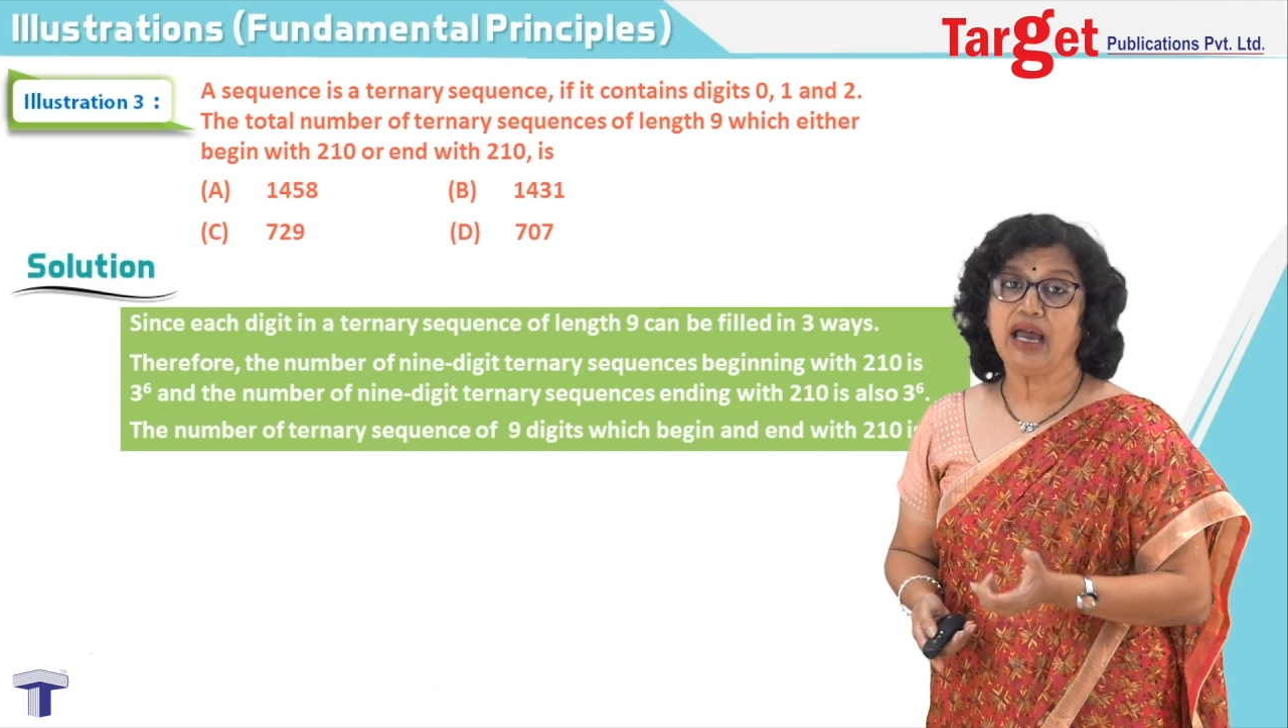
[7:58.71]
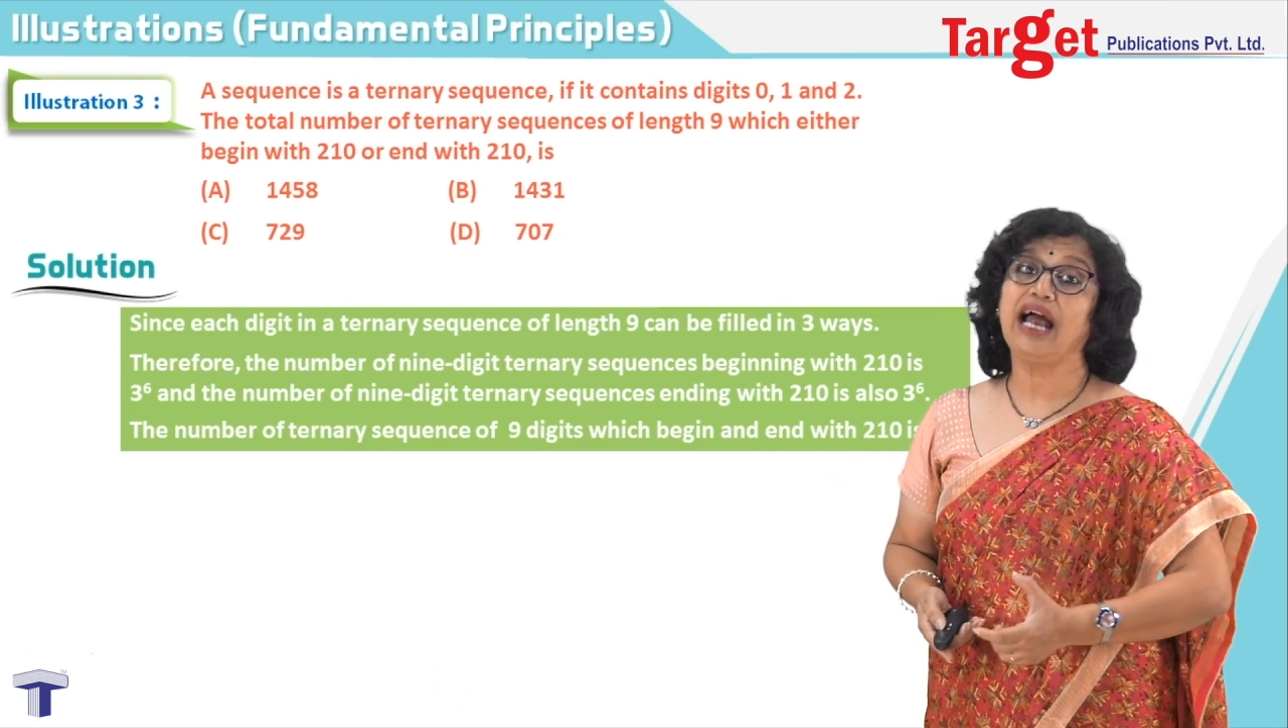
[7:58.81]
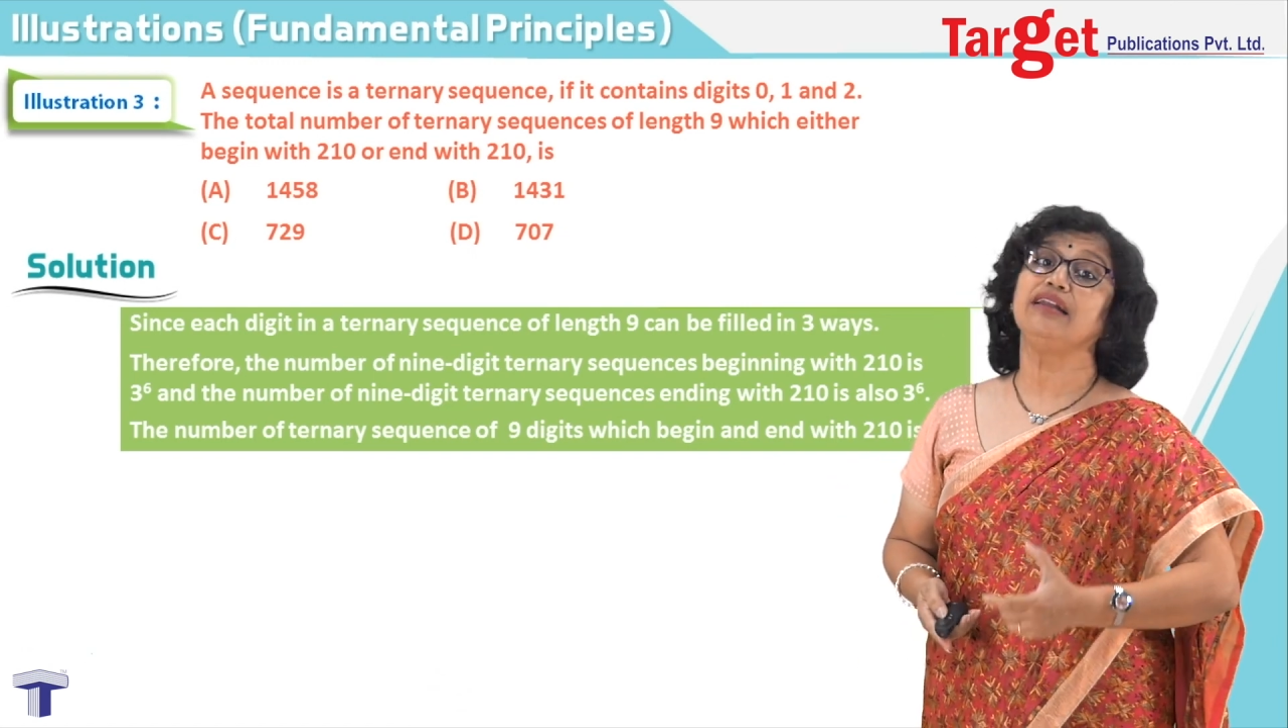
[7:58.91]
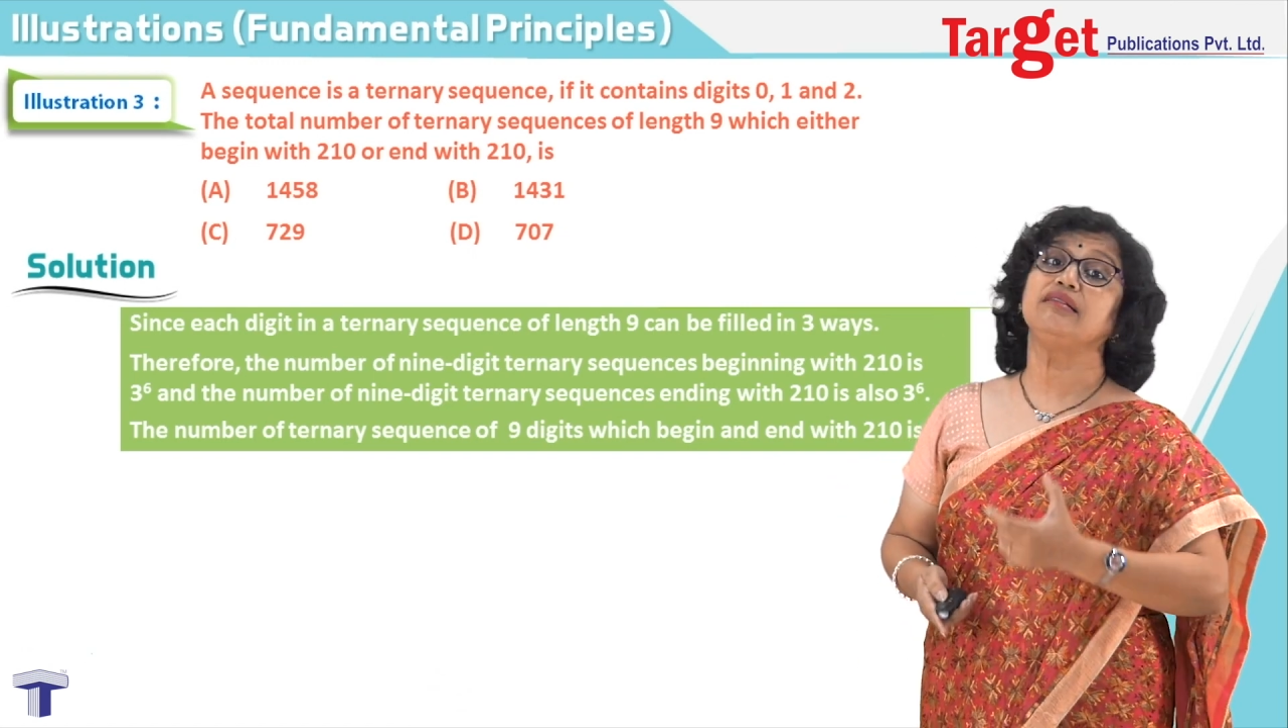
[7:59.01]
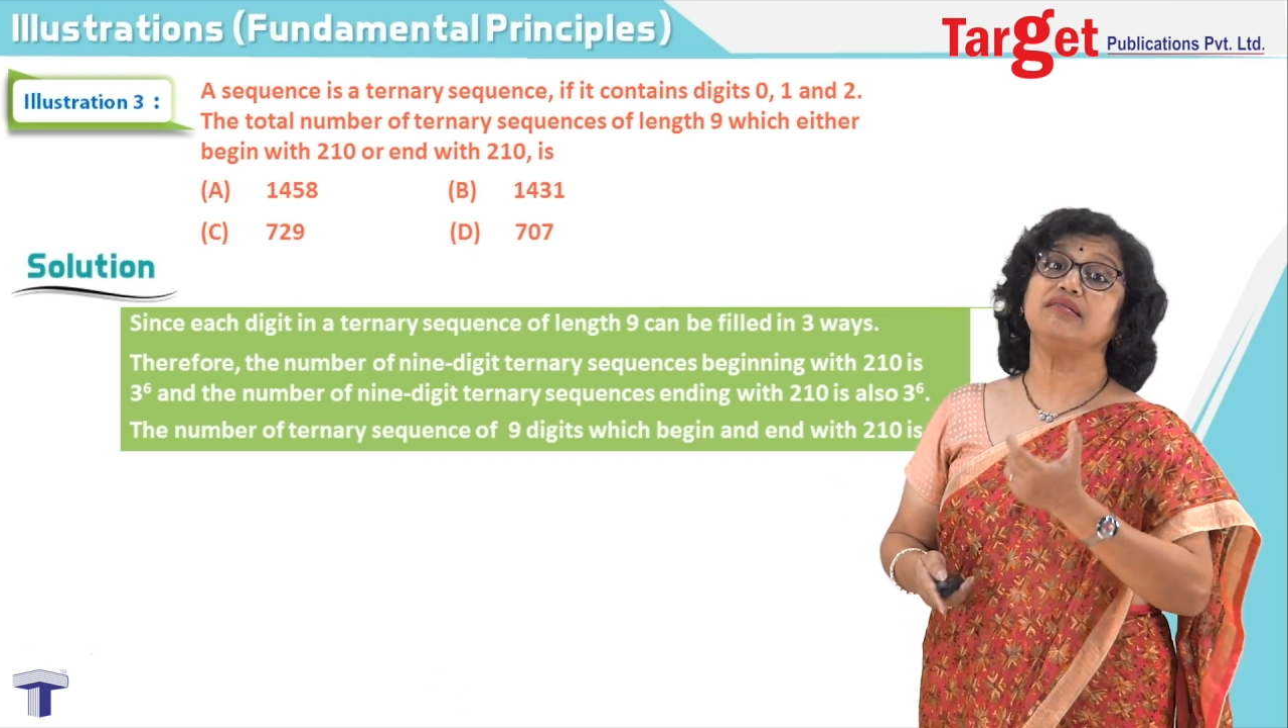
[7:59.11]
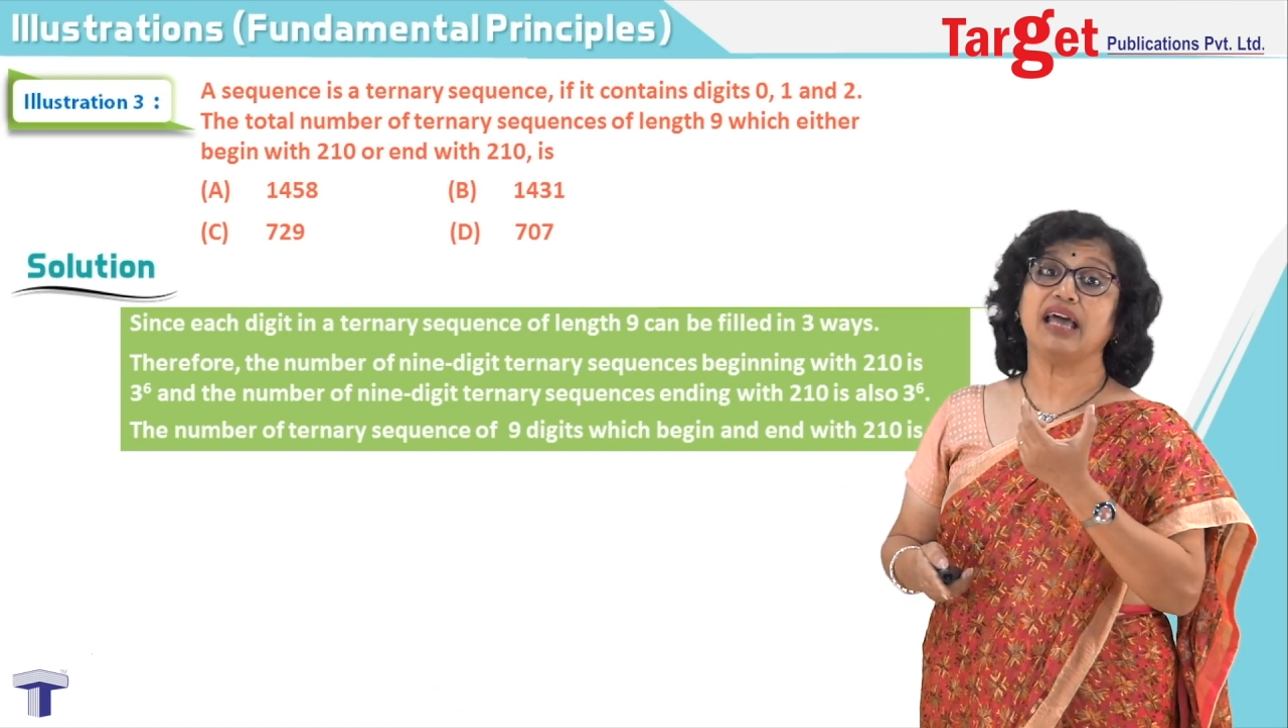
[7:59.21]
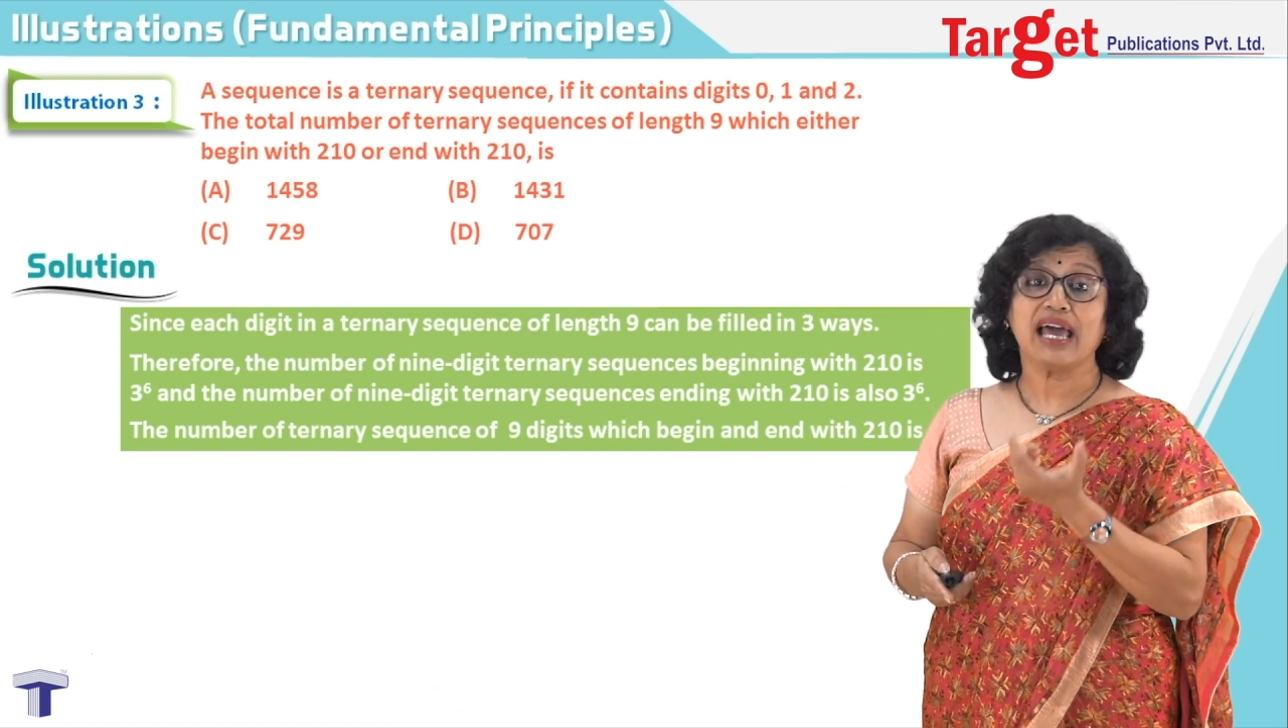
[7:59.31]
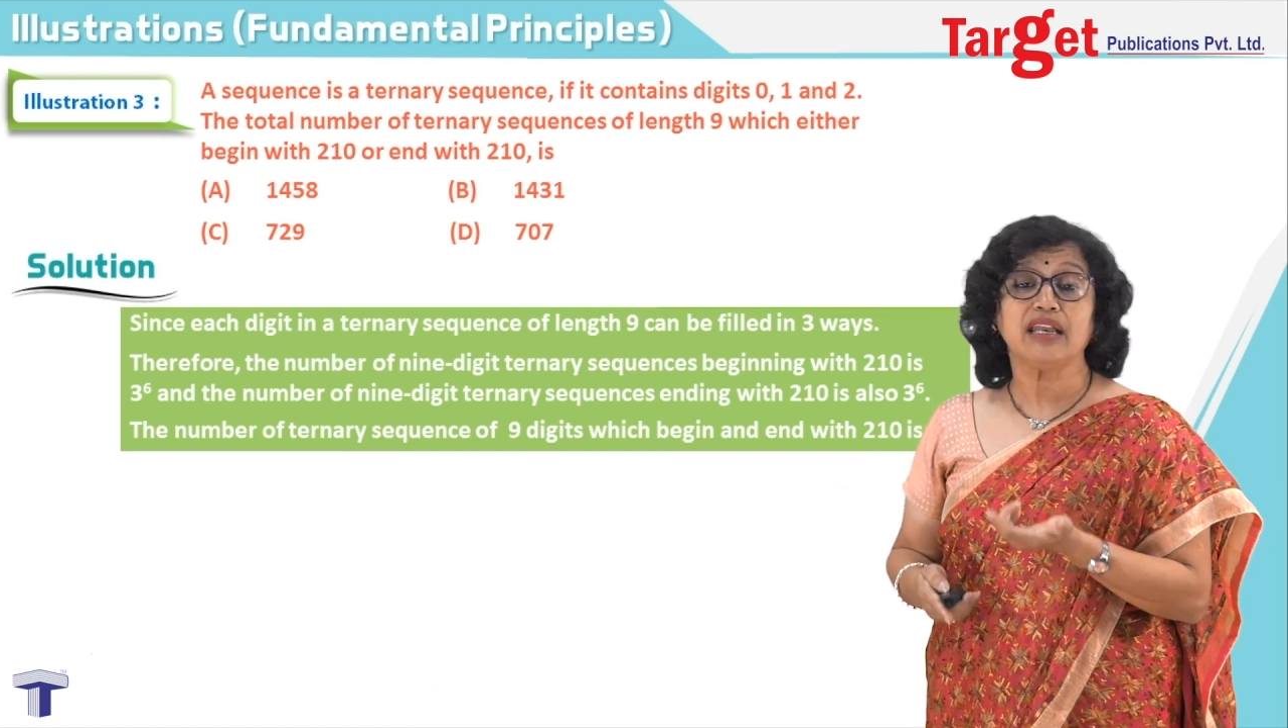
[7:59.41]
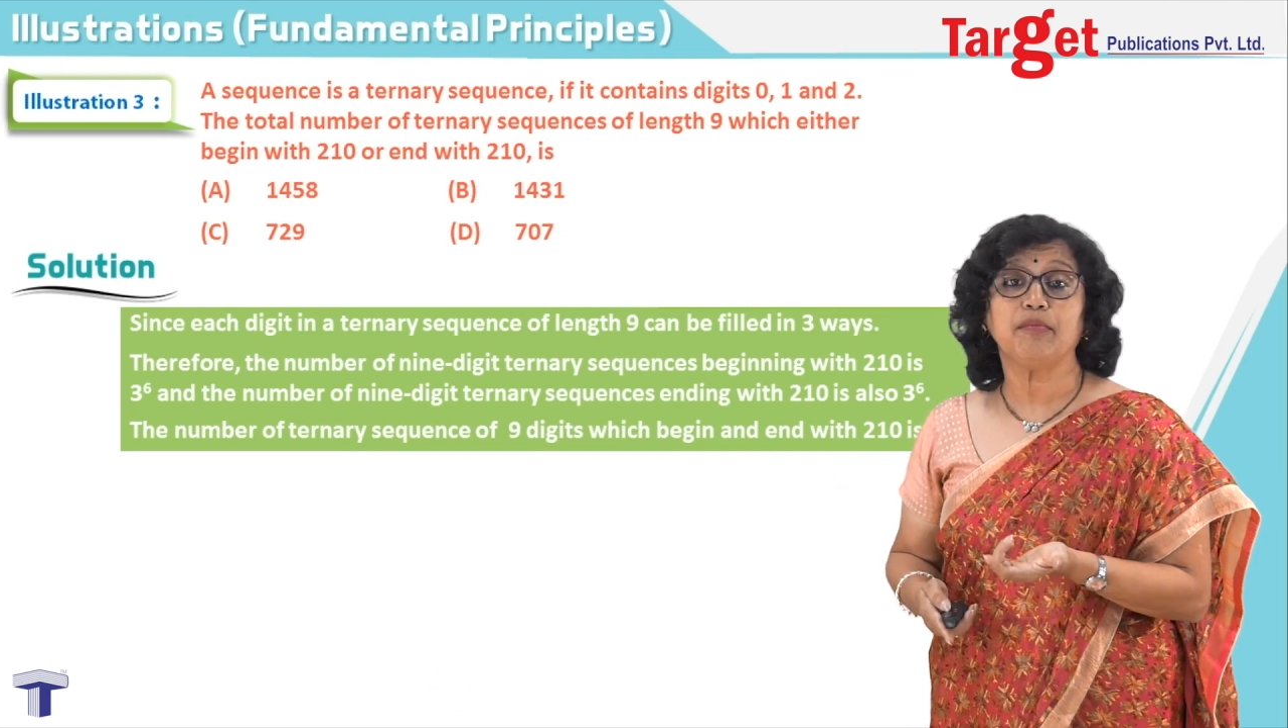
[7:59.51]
and their